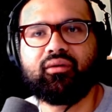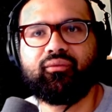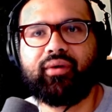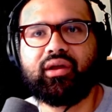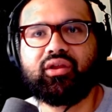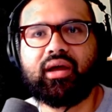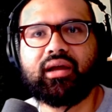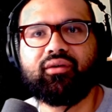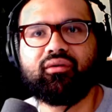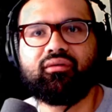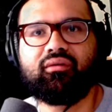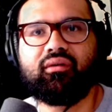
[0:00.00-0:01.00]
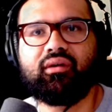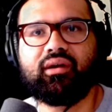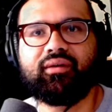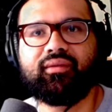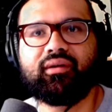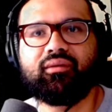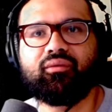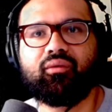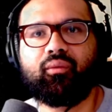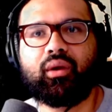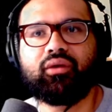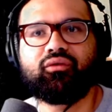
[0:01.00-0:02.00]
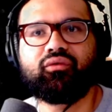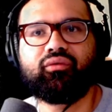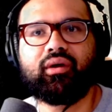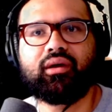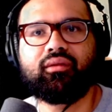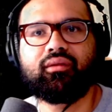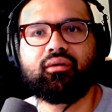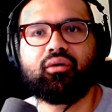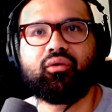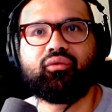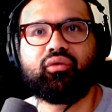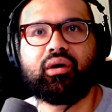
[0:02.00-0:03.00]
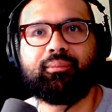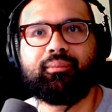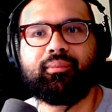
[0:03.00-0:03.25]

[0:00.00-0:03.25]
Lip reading: range accuracy, and then range strength goes up